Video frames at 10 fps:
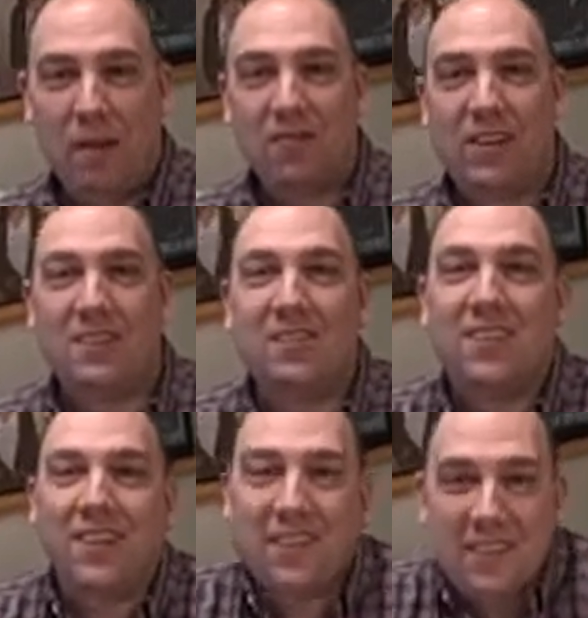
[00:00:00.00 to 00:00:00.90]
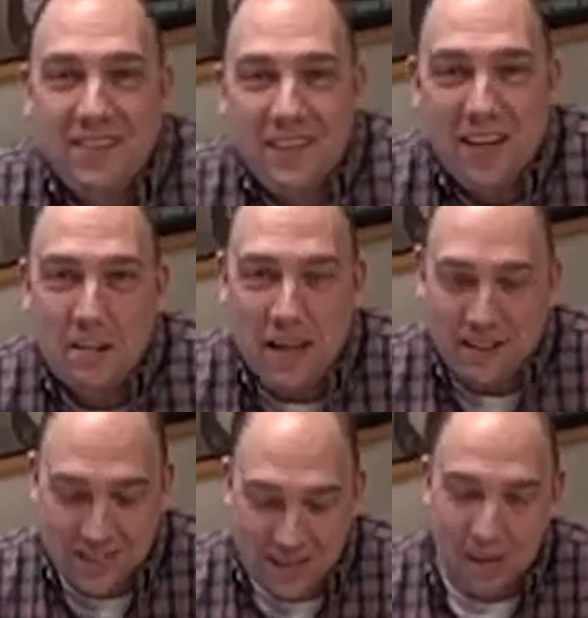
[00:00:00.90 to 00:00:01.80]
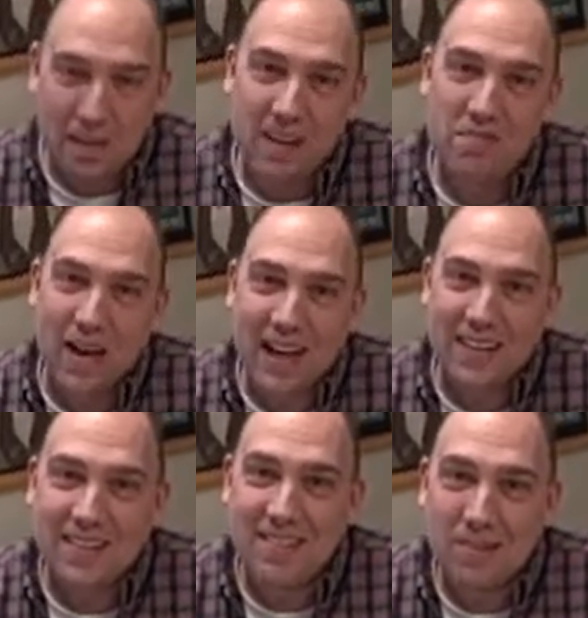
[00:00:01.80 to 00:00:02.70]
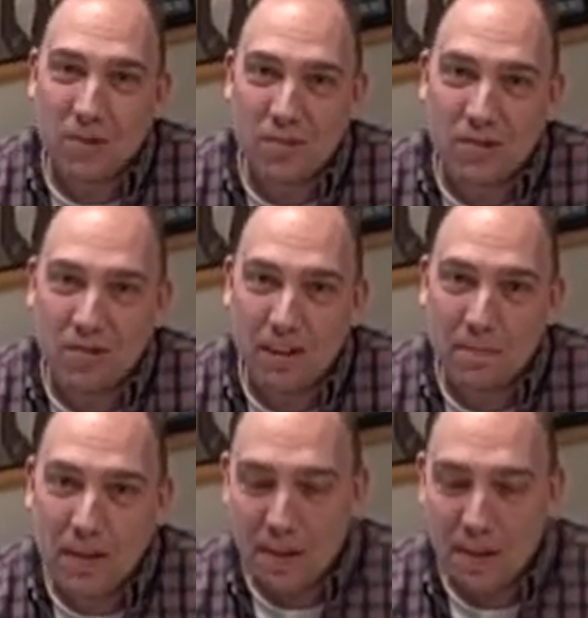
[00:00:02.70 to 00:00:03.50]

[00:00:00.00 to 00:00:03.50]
I wanted to talk to you today about the Time Life Package Insert Program.